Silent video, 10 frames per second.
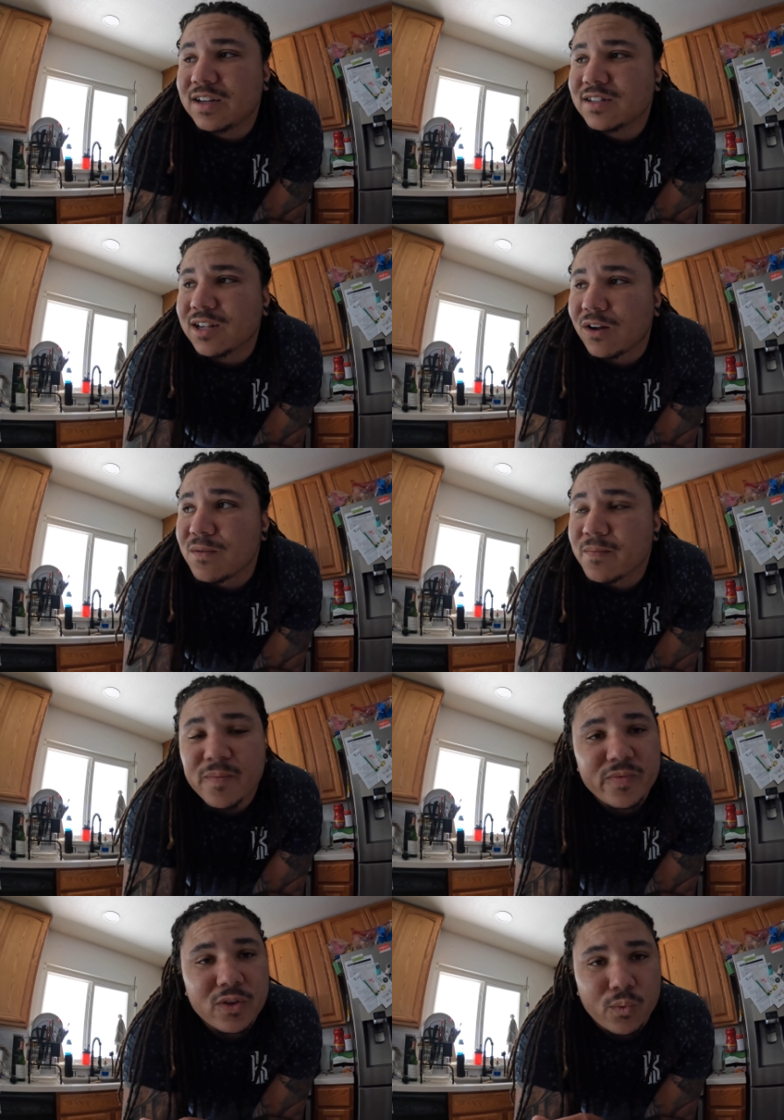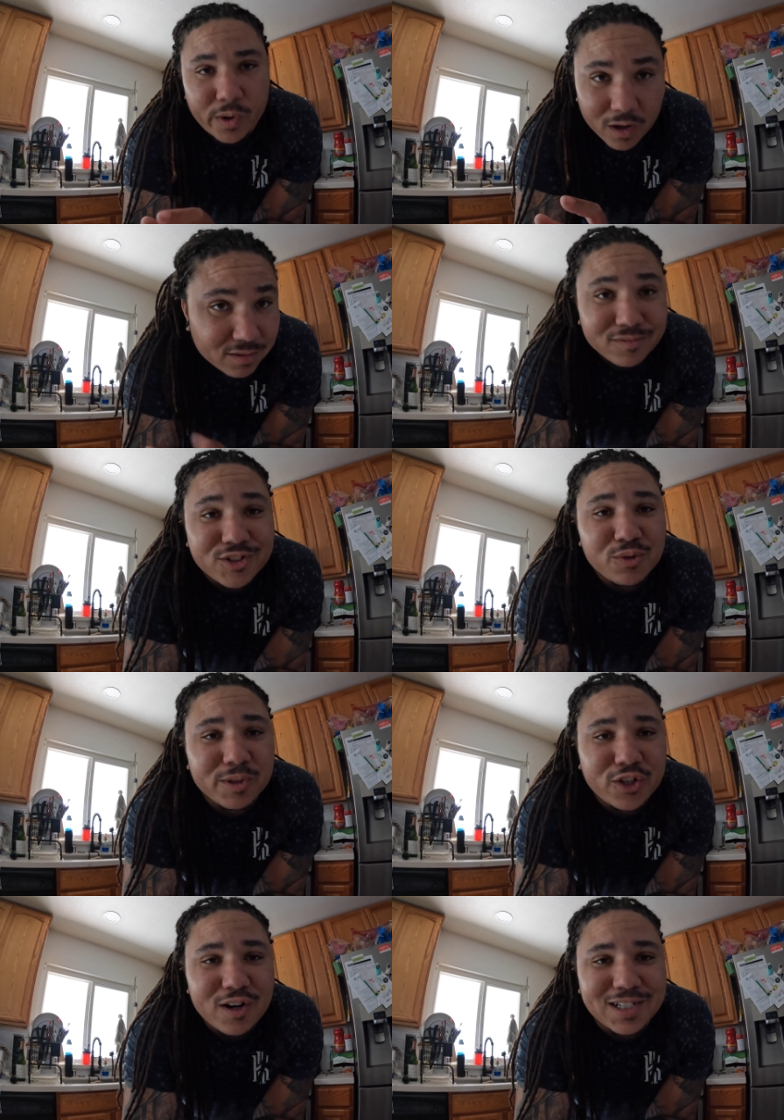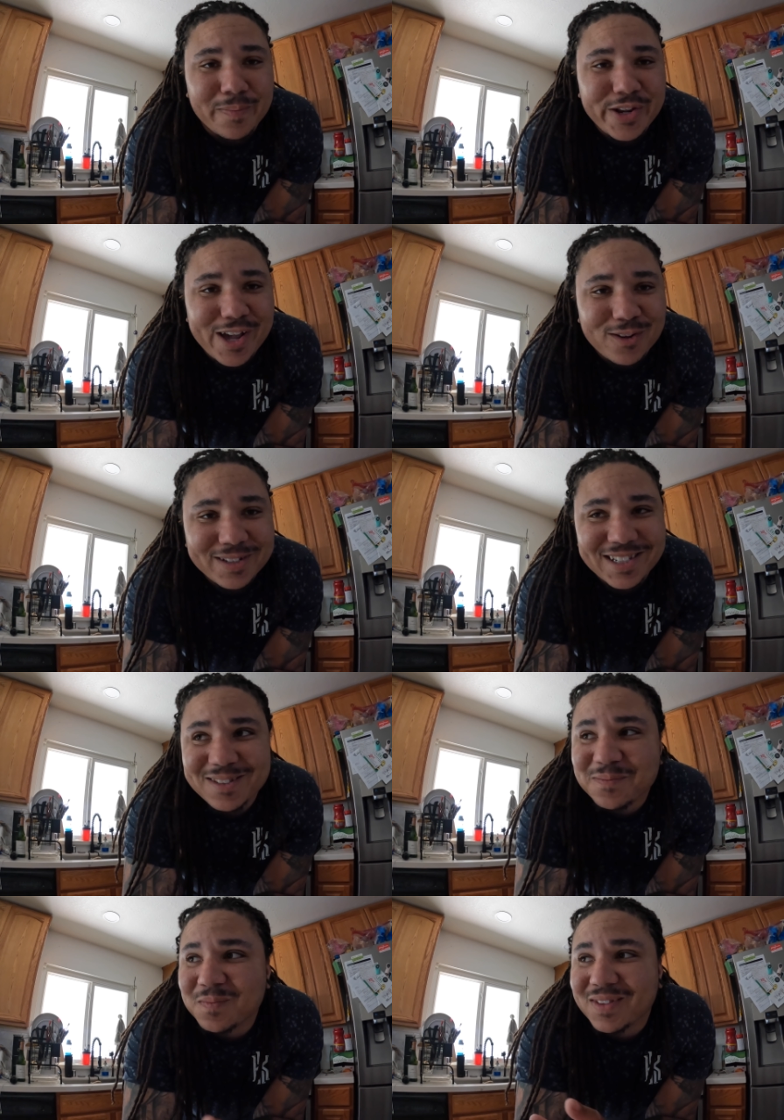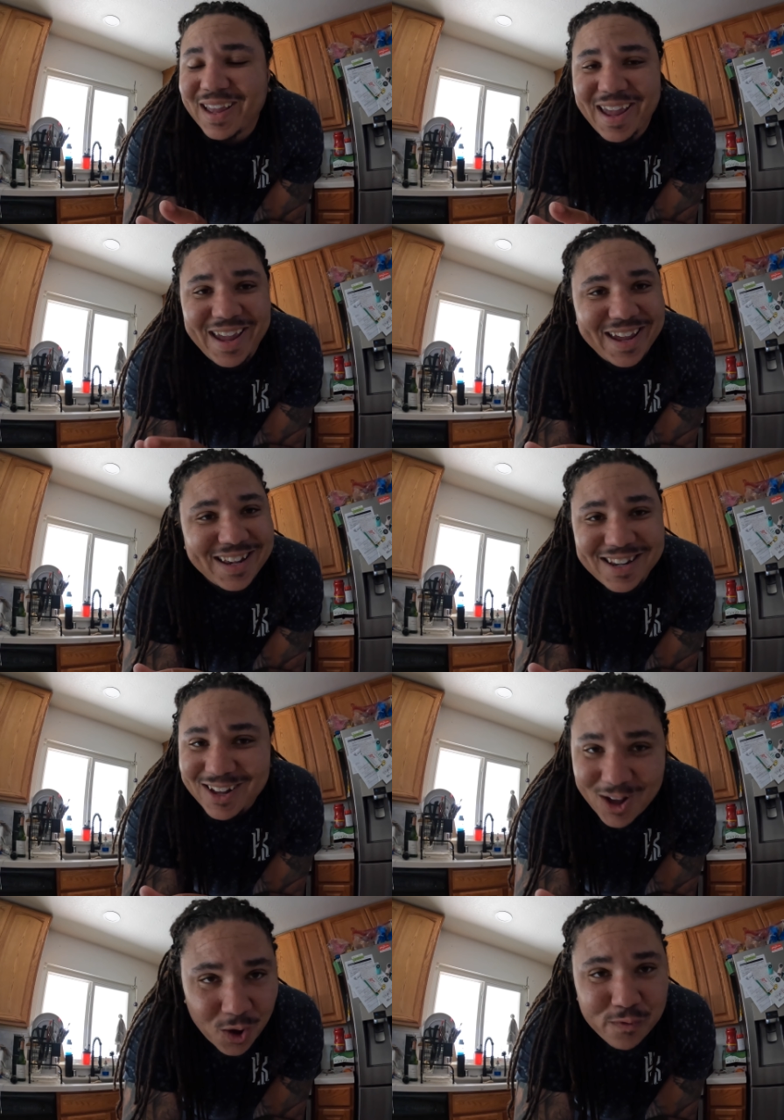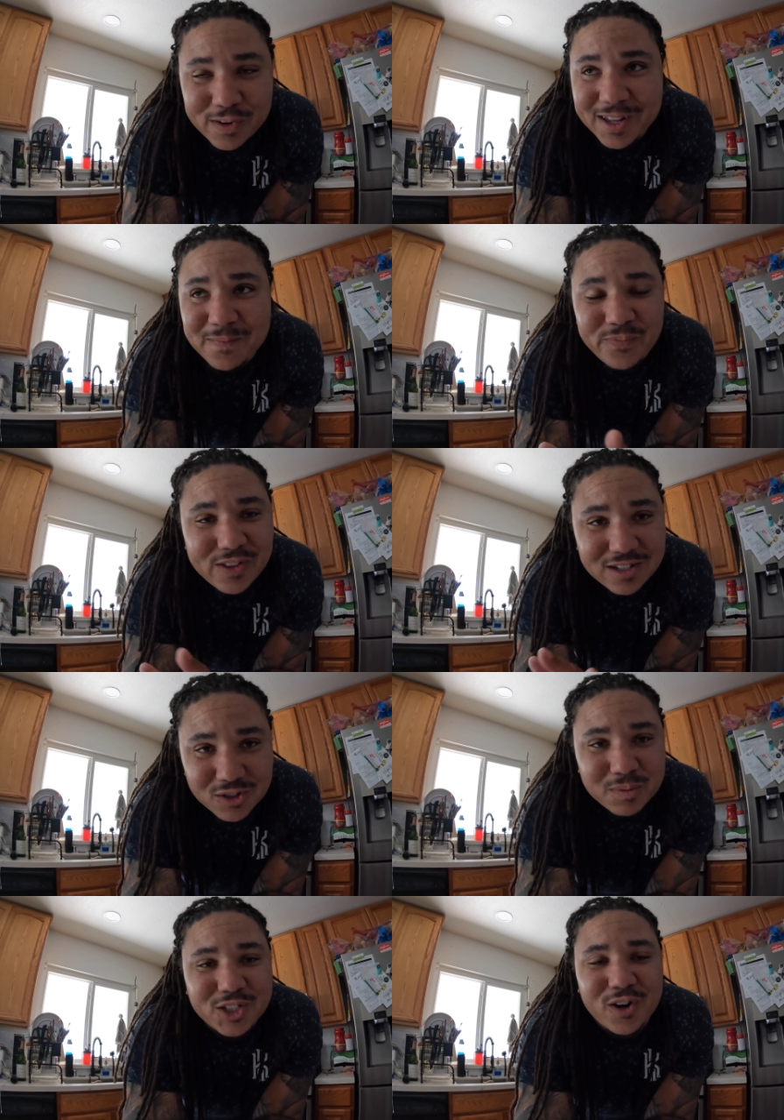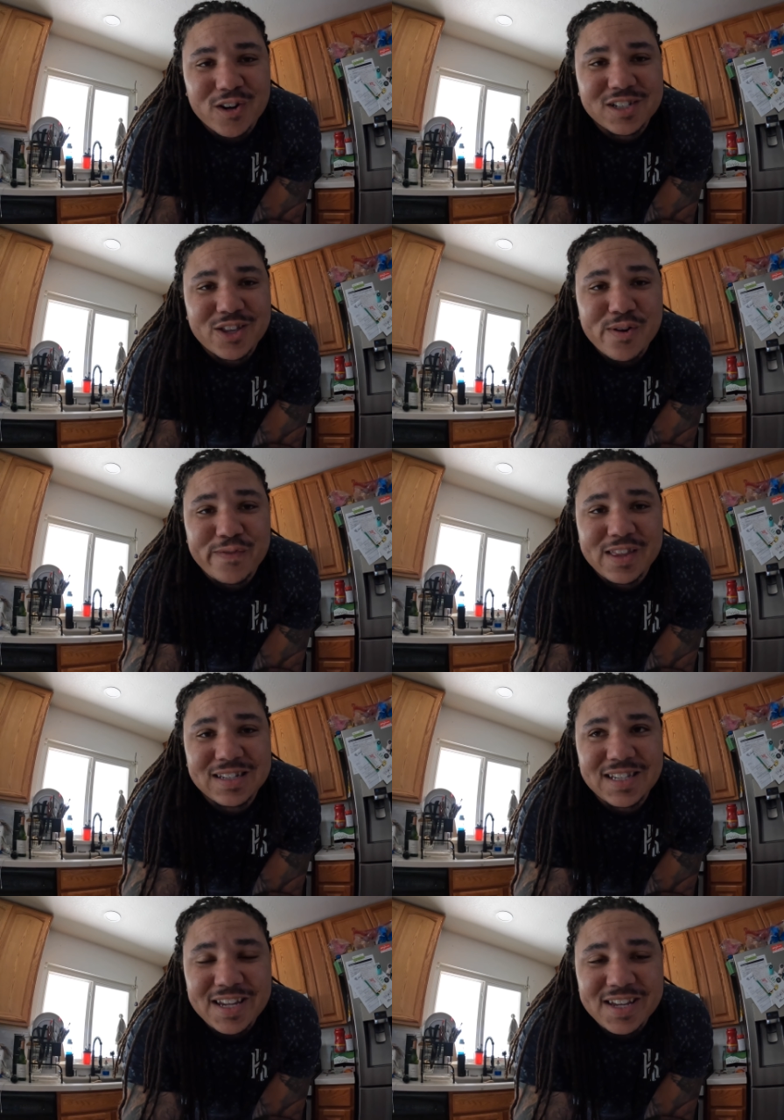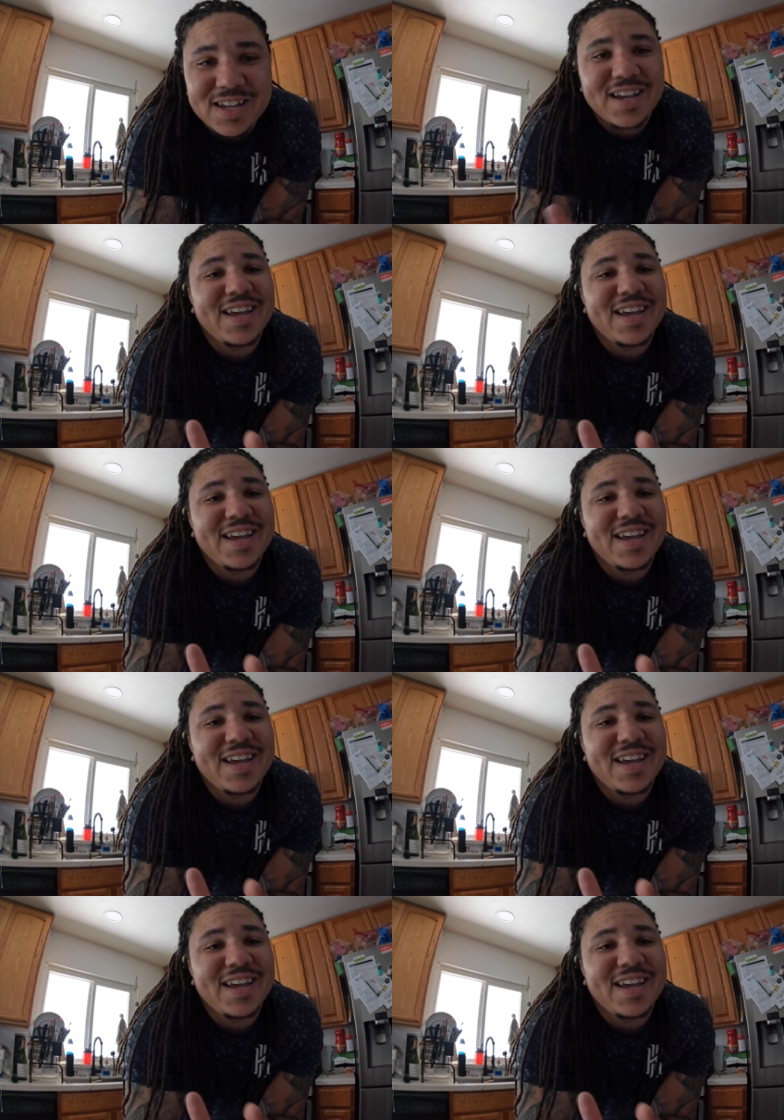So we're going to supercharge something else, and hopefully the supercharged three fifty Z.